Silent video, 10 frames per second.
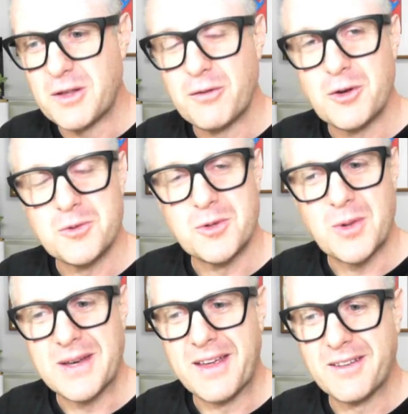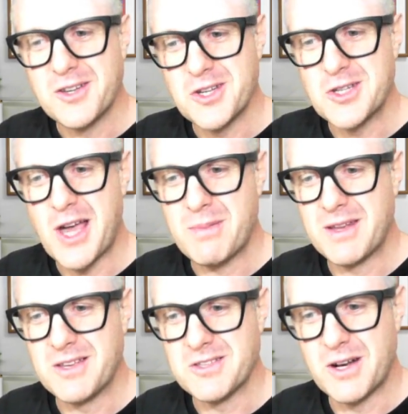difference between English and
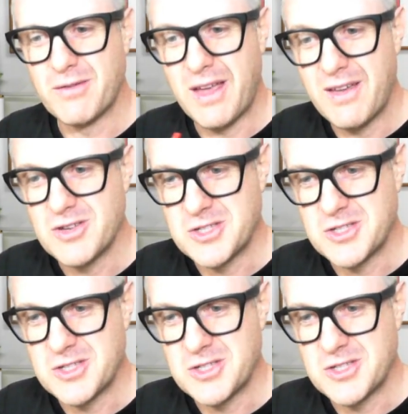Japanese that I've ever